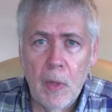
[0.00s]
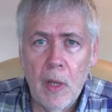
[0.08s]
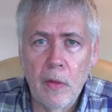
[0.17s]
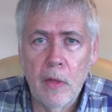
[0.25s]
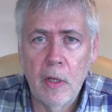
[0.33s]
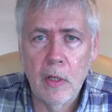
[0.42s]

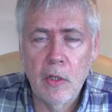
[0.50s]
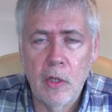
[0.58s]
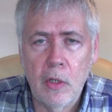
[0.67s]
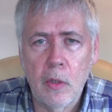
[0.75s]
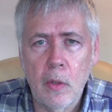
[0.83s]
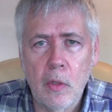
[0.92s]
that
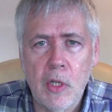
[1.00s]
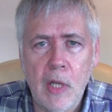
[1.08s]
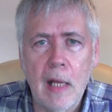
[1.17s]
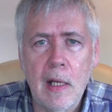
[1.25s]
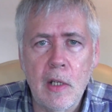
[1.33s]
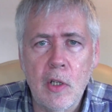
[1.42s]
you
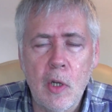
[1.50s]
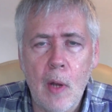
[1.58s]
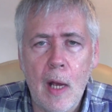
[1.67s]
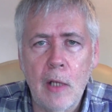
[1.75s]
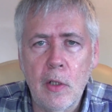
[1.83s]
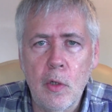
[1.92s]
sign into
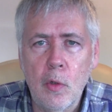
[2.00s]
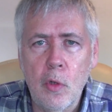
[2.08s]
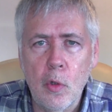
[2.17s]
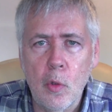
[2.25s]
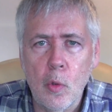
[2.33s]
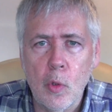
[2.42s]
and you
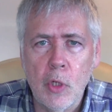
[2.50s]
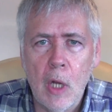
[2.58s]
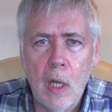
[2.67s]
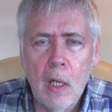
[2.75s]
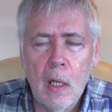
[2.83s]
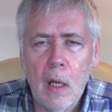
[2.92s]
use
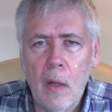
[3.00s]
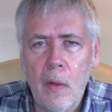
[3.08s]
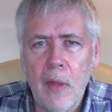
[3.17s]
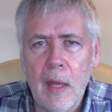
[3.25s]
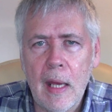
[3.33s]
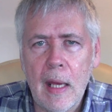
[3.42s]
on
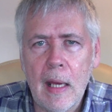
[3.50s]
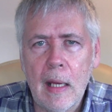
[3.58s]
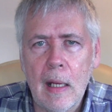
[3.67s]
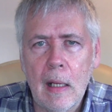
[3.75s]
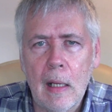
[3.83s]
their,